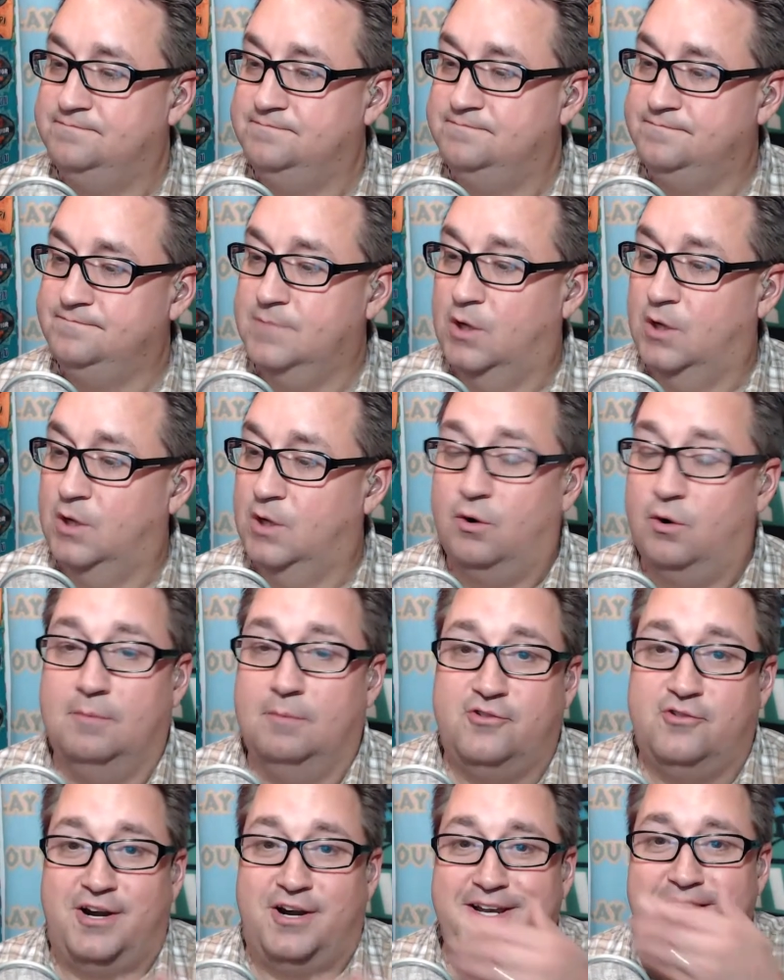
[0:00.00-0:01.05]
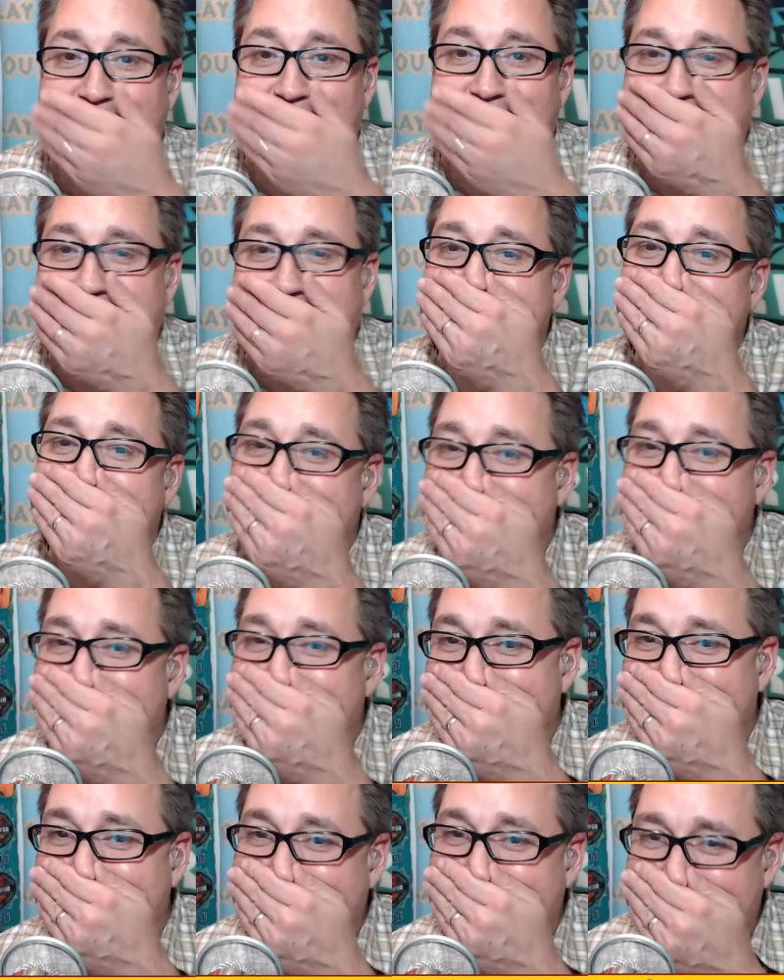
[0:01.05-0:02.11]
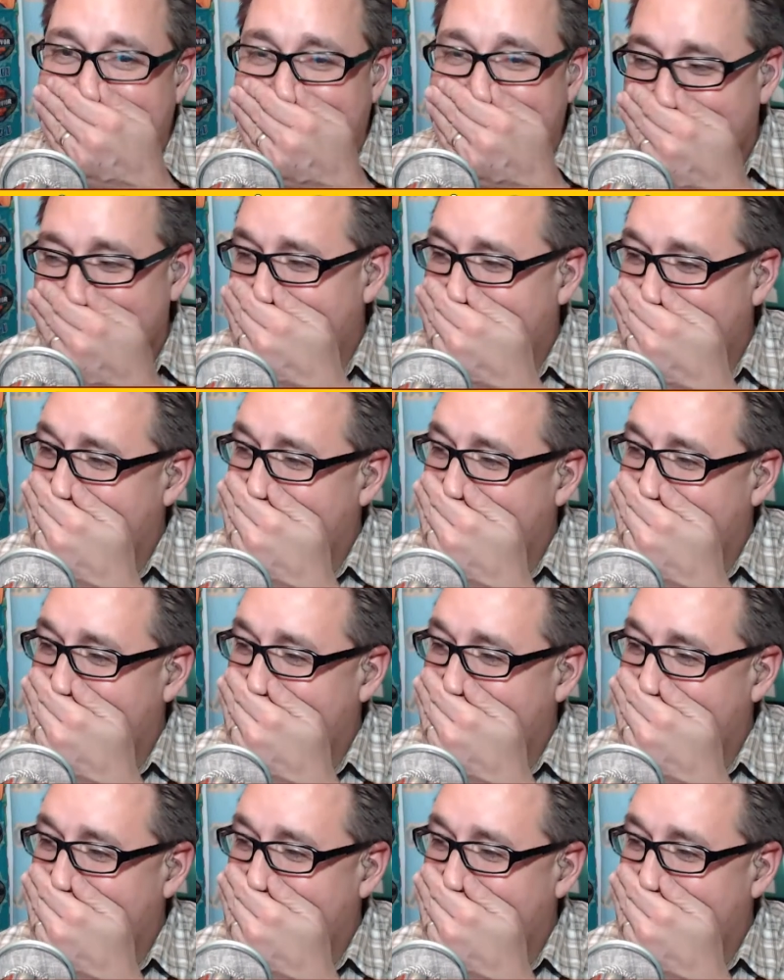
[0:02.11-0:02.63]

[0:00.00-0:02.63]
Oh, I'm sorry. Oops.